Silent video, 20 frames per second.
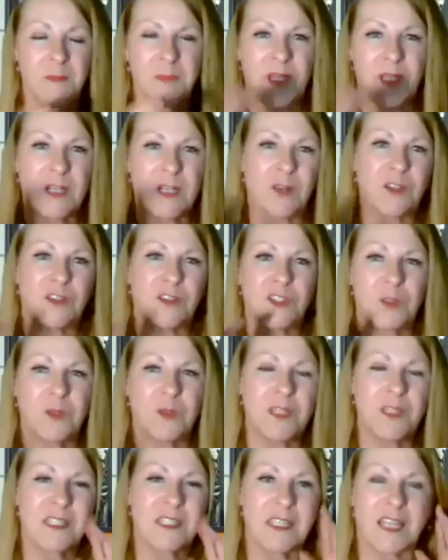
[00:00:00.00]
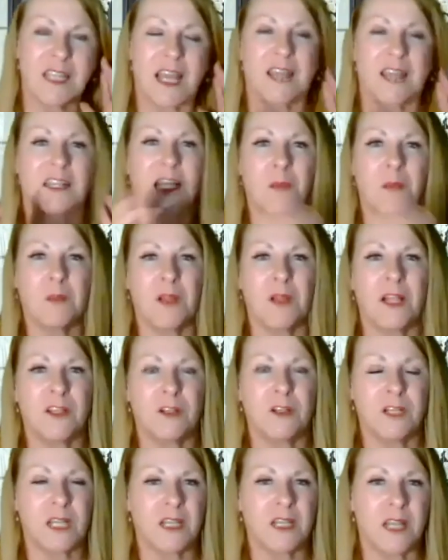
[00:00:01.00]
you're doing this and that, a couple
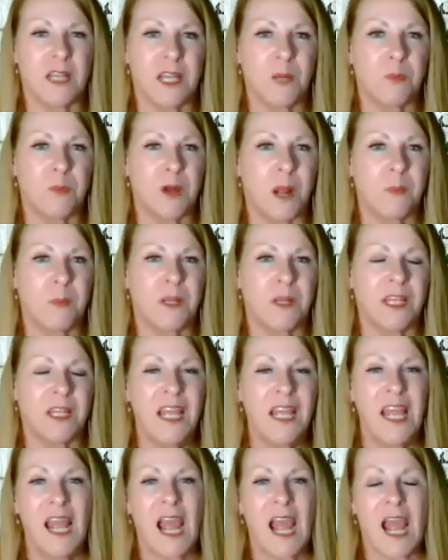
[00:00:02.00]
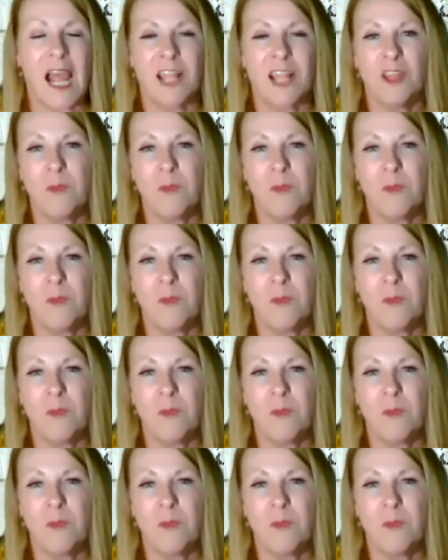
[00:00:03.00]
hundred in a property, and you